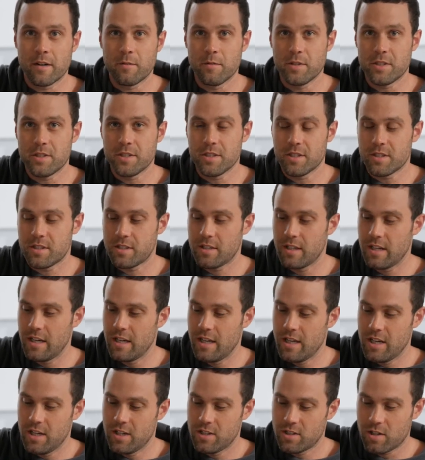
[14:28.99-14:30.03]
which is
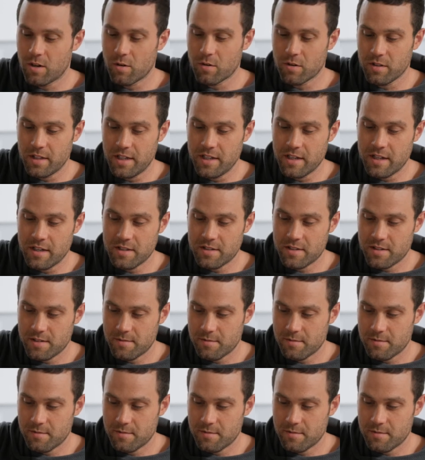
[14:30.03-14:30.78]
totally nuts.